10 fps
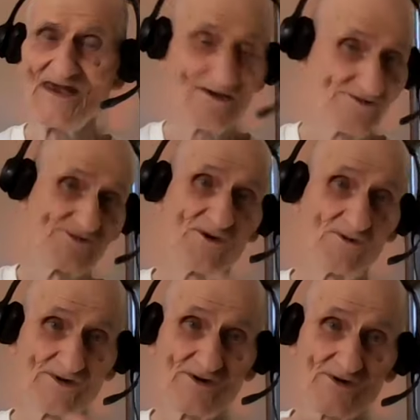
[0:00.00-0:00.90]
And
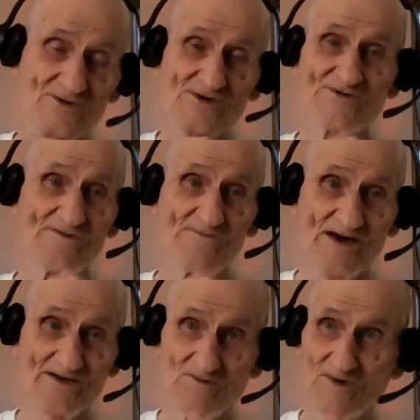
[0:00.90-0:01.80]
solar nutrition,
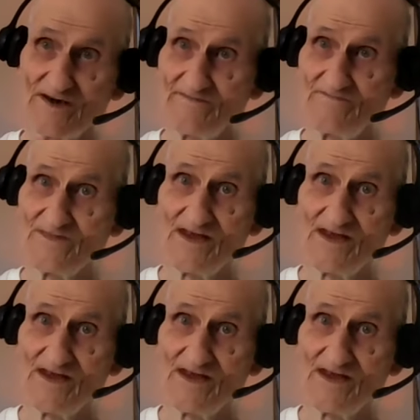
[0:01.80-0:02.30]
by the way,